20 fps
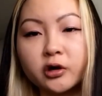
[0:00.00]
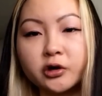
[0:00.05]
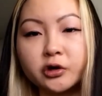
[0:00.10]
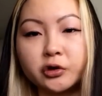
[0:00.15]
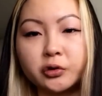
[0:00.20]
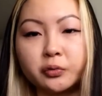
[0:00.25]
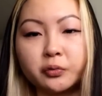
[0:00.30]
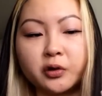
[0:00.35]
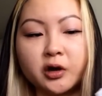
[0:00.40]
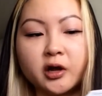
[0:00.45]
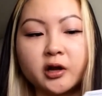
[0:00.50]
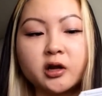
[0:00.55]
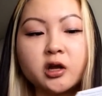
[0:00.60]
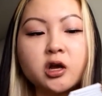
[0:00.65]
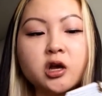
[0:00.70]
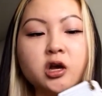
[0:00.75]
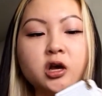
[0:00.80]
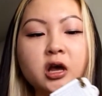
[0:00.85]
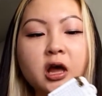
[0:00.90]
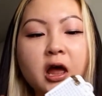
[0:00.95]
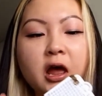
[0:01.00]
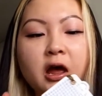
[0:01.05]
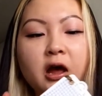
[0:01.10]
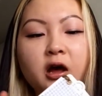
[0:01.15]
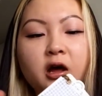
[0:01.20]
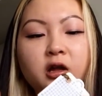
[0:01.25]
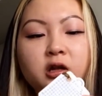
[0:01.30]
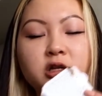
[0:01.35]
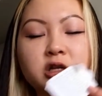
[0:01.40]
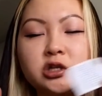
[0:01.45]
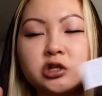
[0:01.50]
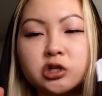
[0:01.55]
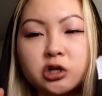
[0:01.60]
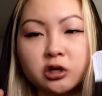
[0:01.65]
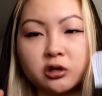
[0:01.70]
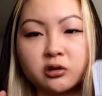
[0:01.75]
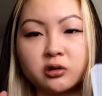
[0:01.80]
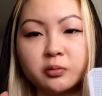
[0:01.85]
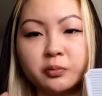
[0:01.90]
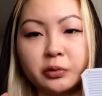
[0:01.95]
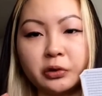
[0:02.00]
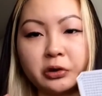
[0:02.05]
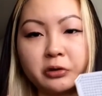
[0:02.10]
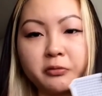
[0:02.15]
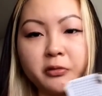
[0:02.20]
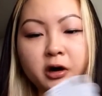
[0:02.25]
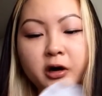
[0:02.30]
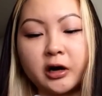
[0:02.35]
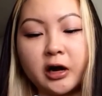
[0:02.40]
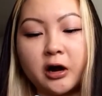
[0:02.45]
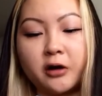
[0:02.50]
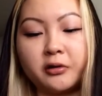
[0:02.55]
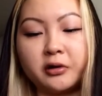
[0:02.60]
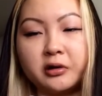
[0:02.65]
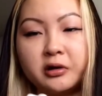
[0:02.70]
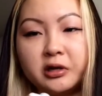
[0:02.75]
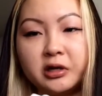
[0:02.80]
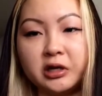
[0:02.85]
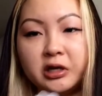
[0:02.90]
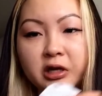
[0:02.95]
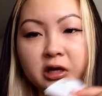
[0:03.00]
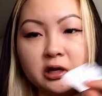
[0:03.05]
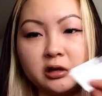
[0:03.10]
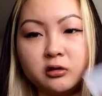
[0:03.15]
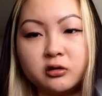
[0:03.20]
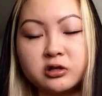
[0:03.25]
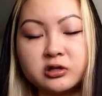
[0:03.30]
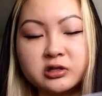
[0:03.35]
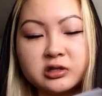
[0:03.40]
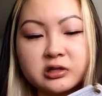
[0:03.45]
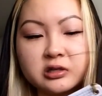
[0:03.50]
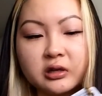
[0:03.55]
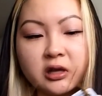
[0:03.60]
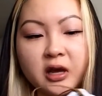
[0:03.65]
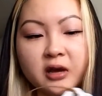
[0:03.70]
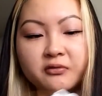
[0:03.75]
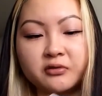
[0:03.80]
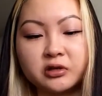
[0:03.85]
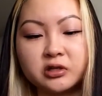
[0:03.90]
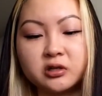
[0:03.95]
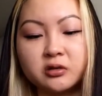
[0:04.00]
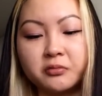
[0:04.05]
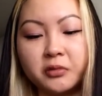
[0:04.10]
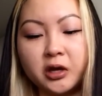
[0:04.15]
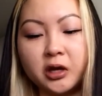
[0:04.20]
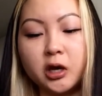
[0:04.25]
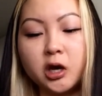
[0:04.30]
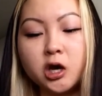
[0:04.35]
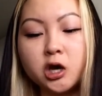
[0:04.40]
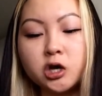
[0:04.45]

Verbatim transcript: a new one and he took the bookmark out and he just gave it to me.